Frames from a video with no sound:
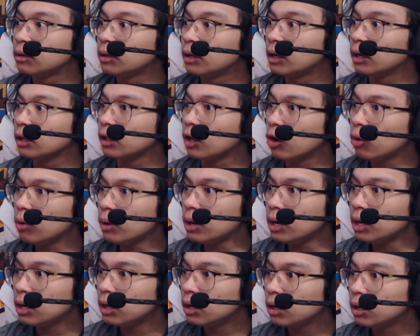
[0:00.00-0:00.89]
Hello?
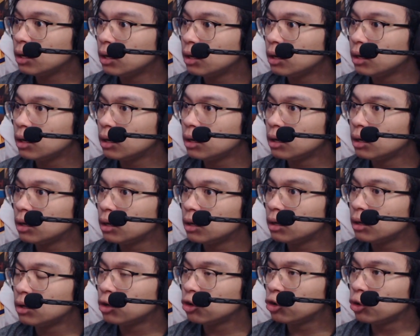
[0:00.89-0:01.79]

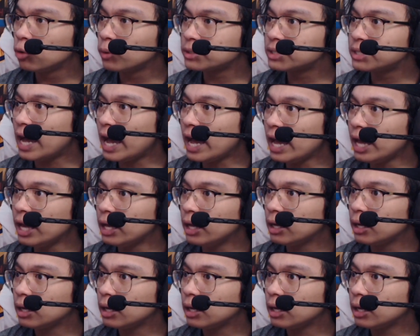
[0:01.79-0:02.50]
Who was that?